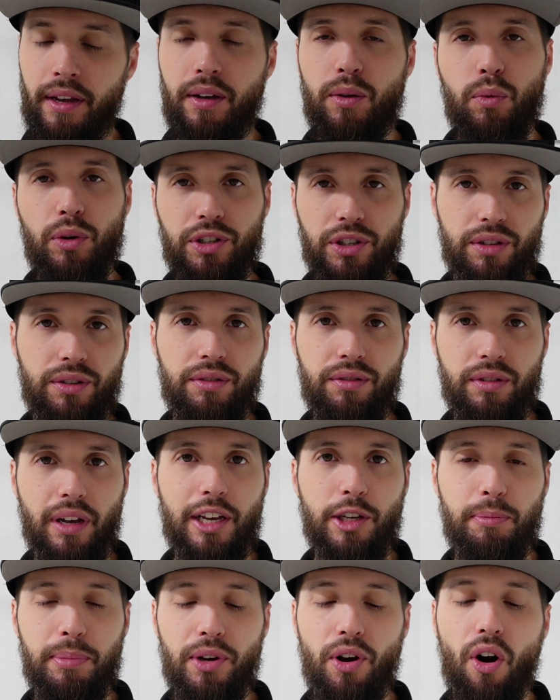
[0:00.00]
which is
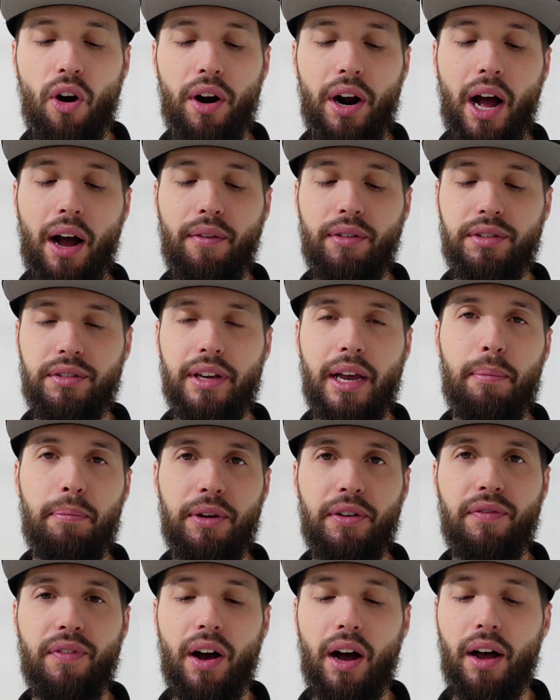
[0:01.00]
SBR, obviously,
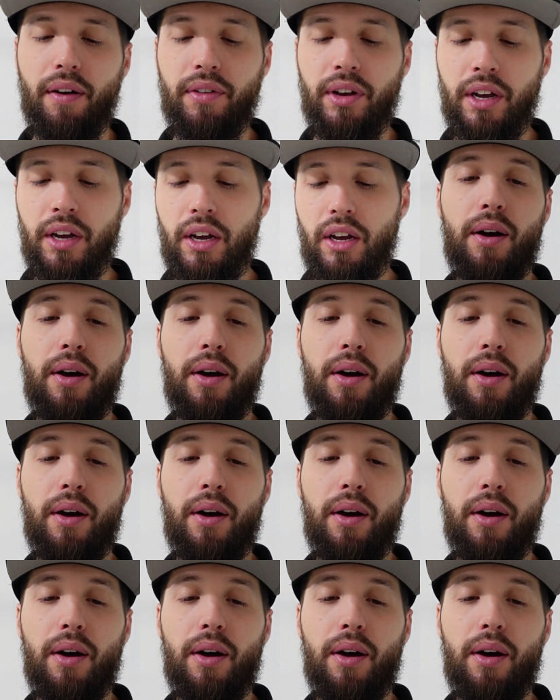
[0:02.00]
MP5.